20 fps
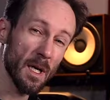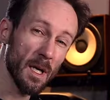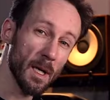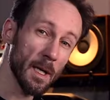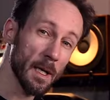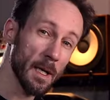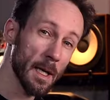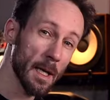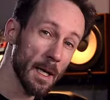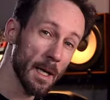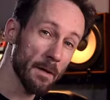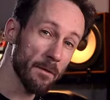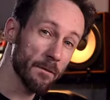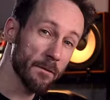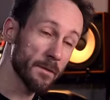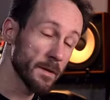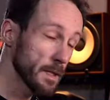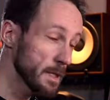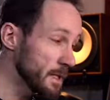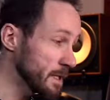I have
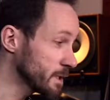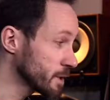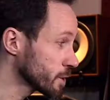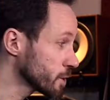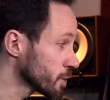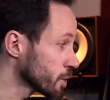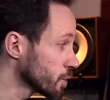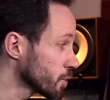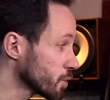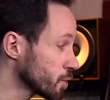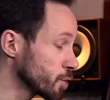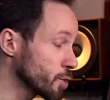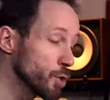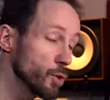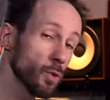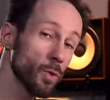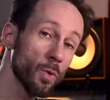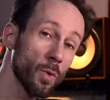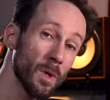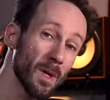these
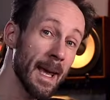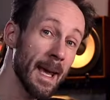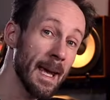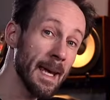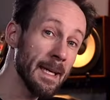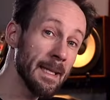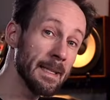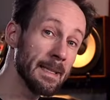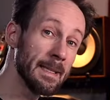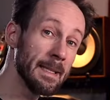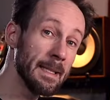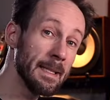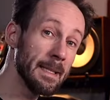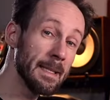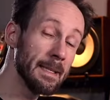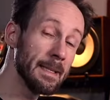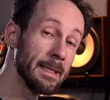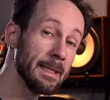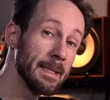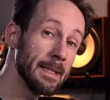two
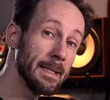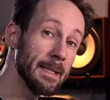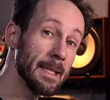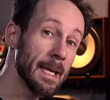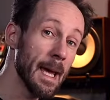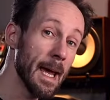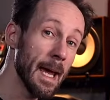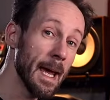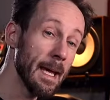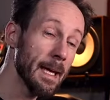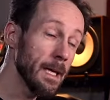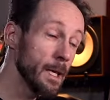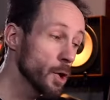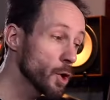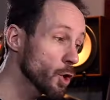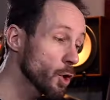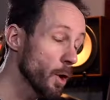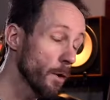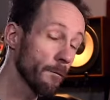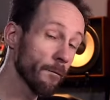ADDA
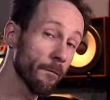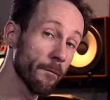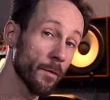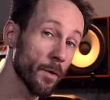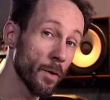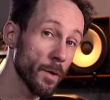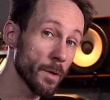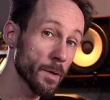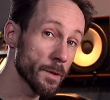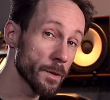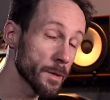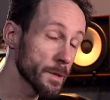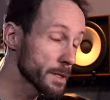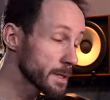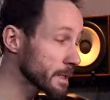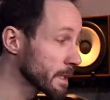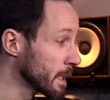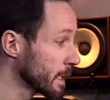converters,